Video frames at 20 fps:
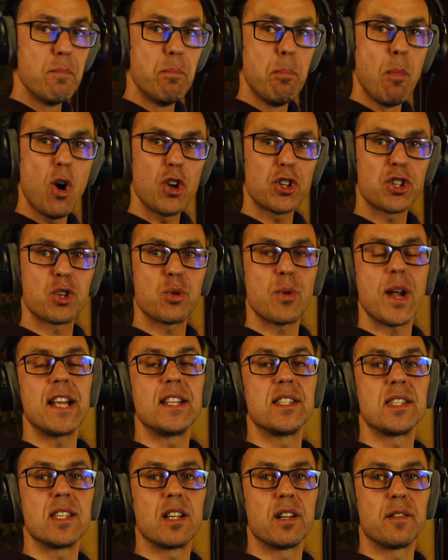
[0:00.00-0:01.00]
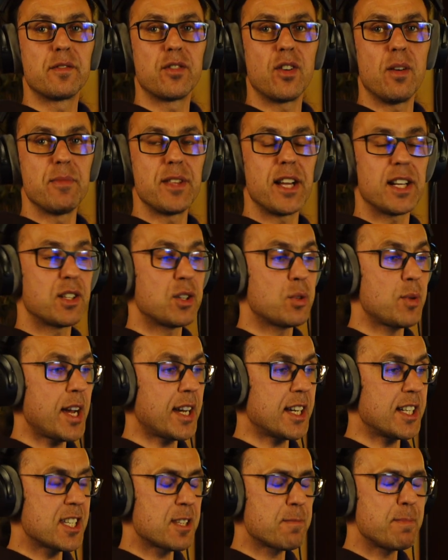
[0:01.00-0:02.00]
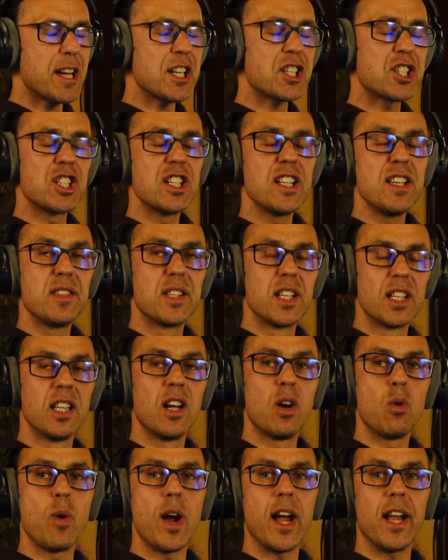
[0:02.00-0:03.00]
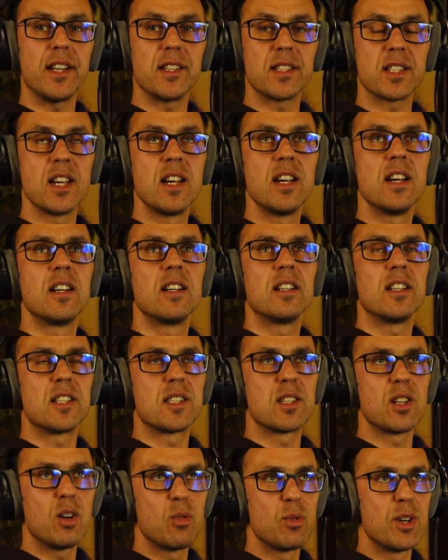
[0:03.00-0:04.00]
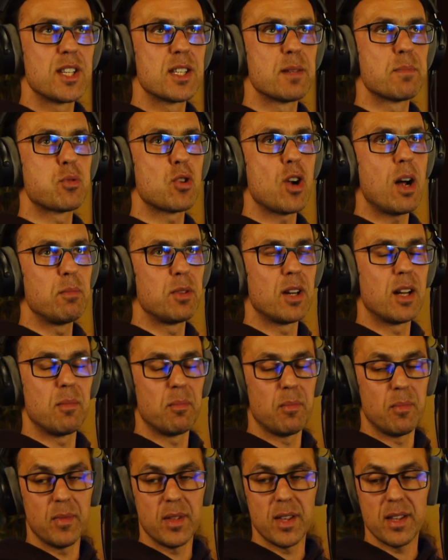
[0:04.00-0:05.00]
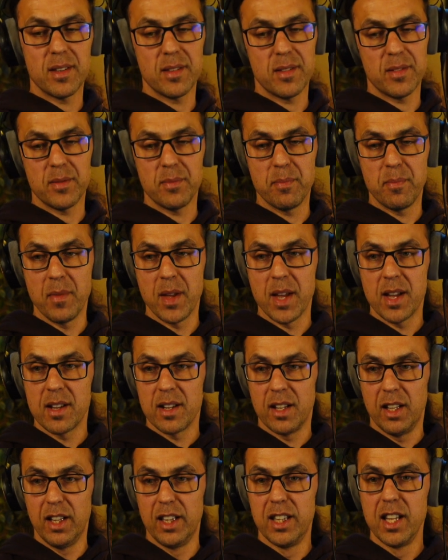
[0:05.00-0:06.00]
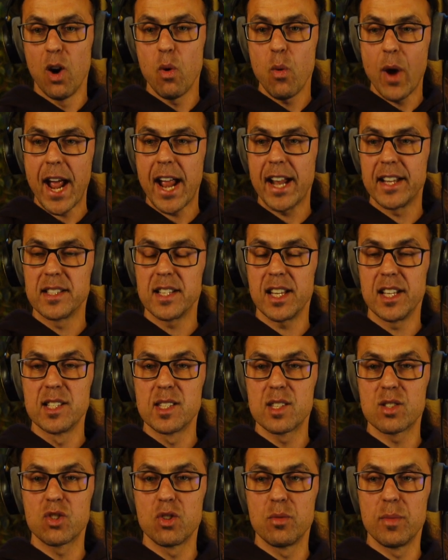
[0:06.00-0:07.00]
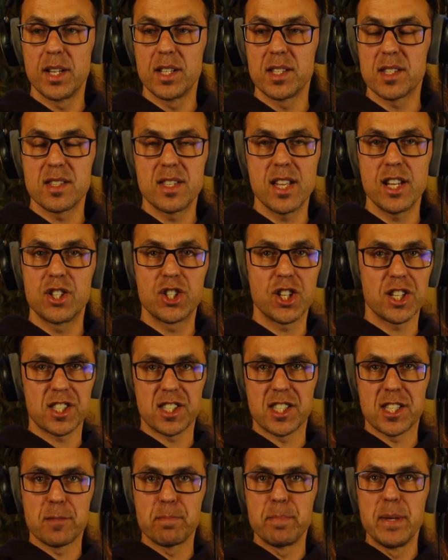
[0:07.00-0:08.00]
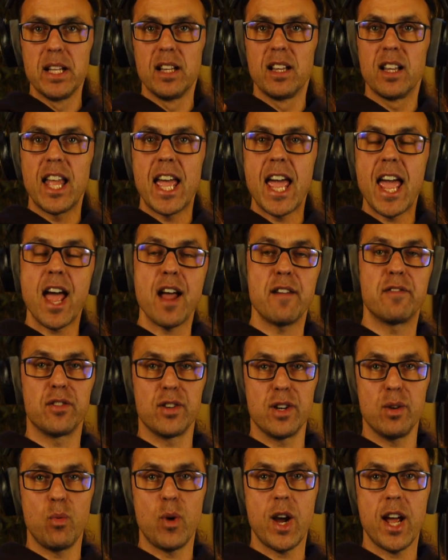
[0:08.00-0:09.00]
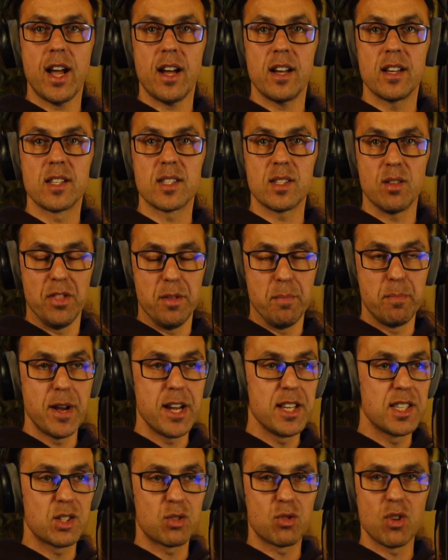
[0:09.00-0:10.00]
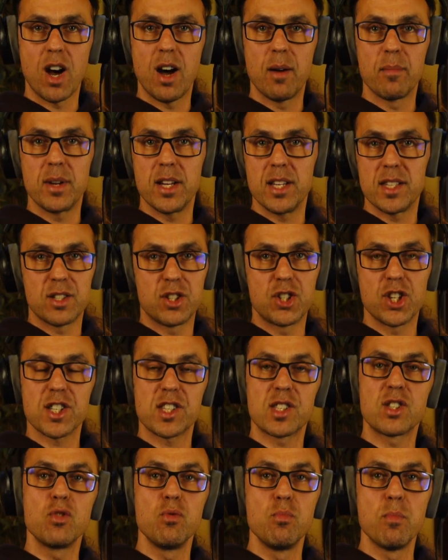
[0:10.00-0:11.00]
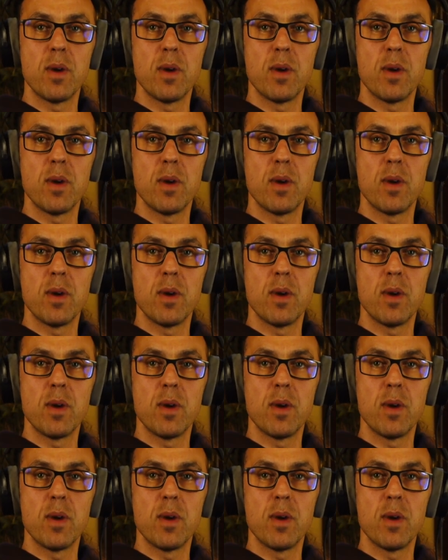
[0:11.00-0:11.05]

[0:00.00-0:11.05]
more transient from that track, especially the low end. It's always a problem. Low end instruments, they just spill everywhere. So the bass drum is just too